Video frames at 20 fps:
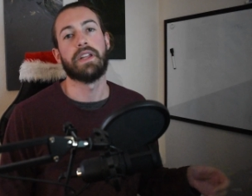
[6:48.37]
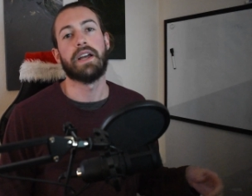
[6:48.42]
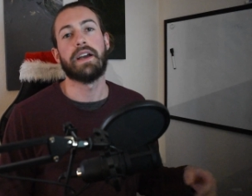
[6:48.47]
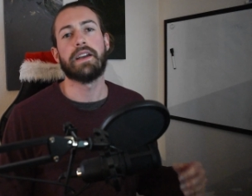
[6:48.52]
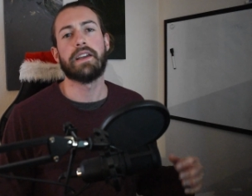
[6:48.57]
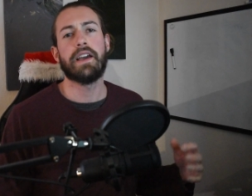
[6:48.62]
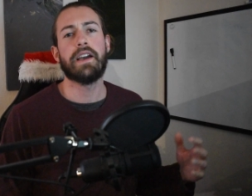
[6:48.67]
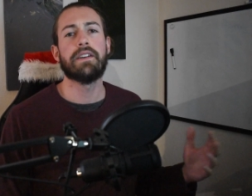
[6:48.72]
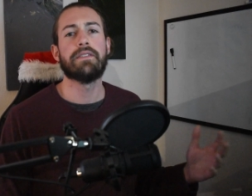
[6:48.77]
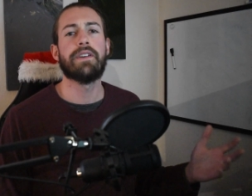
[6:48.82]

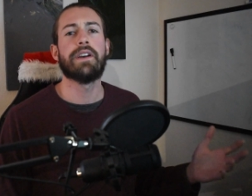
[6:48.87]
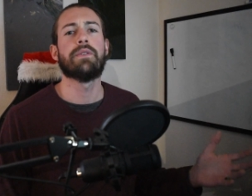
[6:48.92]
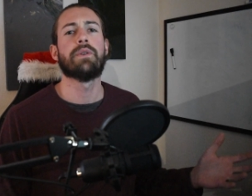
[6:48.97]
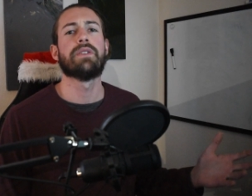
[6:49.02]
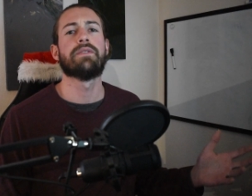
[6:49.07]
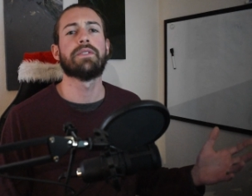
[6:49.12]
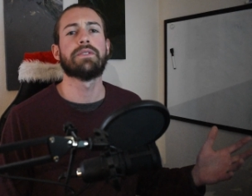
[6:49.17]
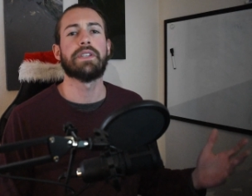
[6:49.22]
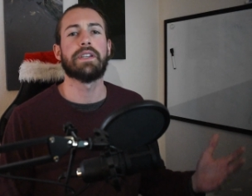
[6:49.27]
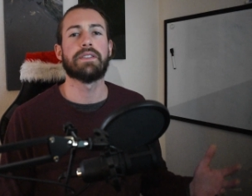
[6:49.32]
I have,
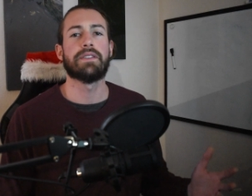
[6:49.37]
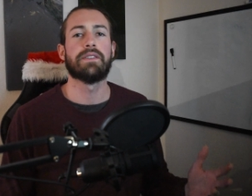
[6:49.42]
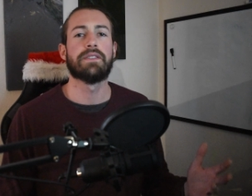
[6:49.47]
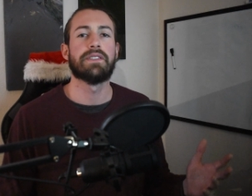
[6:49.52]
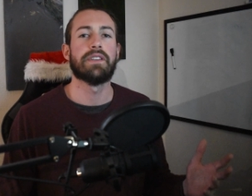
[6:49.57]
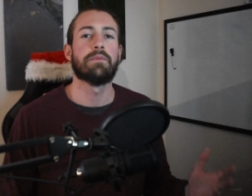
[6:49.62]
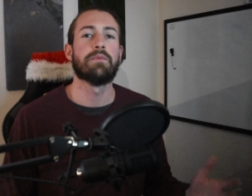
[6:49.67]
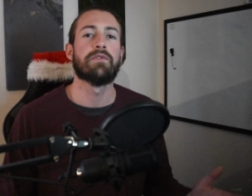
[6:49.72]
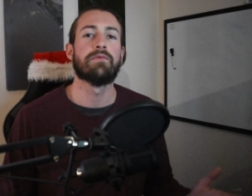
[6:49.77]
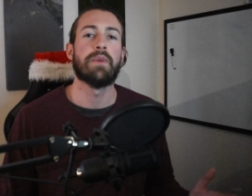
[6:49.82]
however, tested
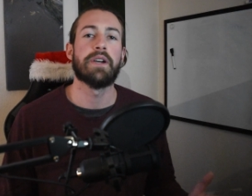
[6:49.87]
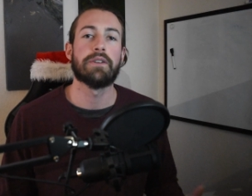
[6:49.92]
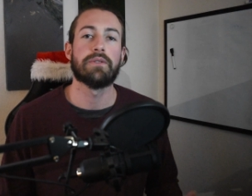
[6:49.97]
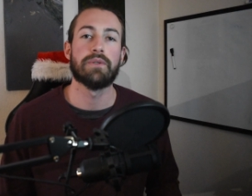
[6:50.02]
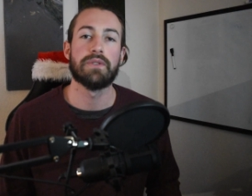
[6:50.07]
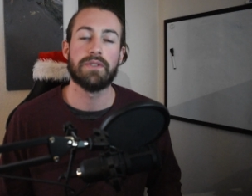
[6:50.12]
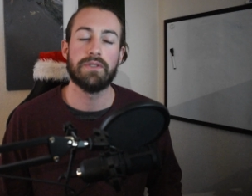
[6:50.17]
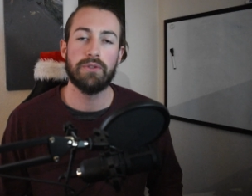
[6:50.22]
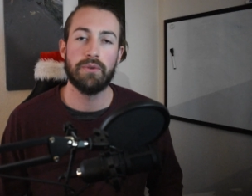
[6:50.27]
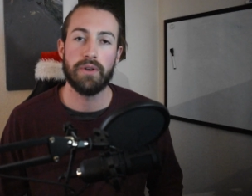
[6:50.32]
some of
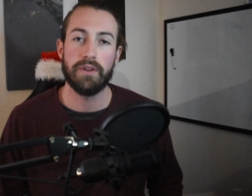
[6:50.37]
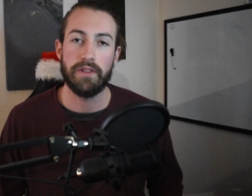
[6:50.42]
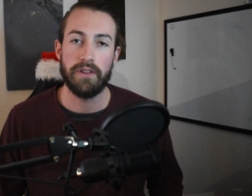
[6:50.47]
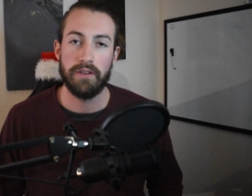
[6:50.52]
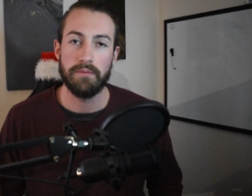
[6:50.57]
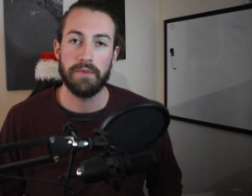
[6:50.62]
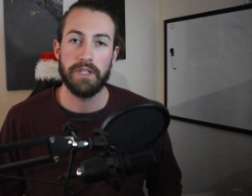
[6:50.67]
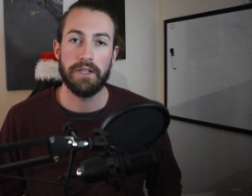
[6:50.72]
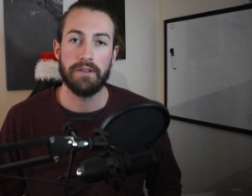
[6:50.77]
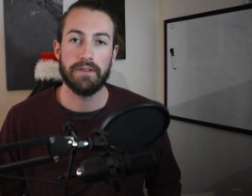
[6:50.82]
Michael's newer
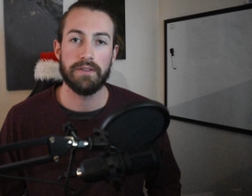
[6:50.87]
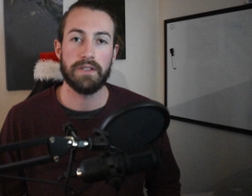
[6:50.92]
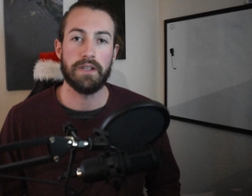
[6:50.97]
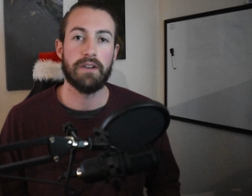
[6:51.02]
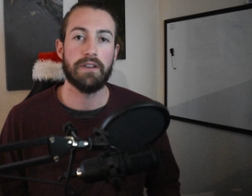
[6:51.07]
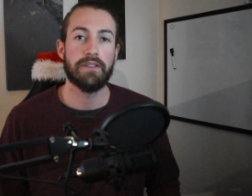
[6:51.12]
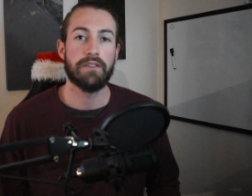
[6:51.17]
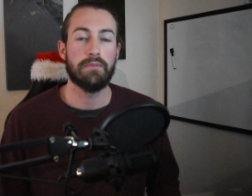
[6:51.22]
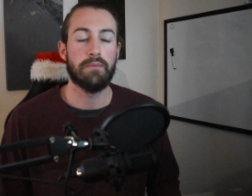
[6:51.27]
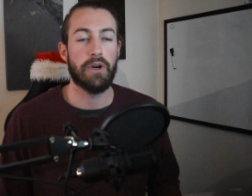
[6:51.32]
thumbnails
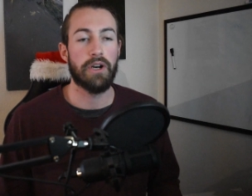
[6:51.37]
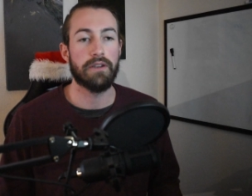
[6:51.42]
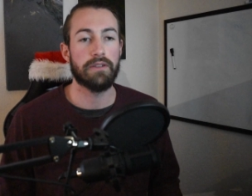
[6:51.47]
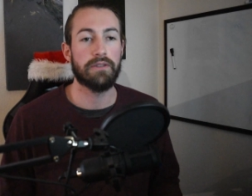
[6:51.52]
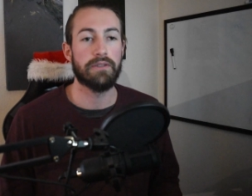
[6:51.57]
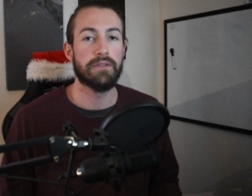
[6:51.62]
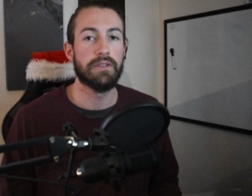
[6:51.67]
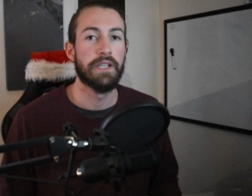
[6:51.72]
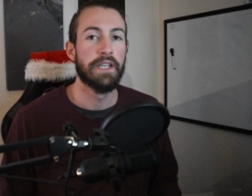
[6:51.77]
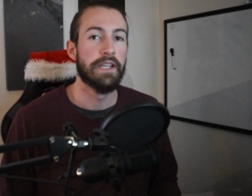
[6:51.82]
on the
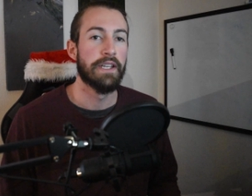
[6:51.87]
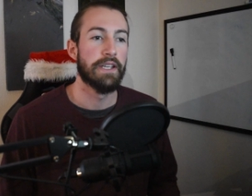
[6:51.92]
model,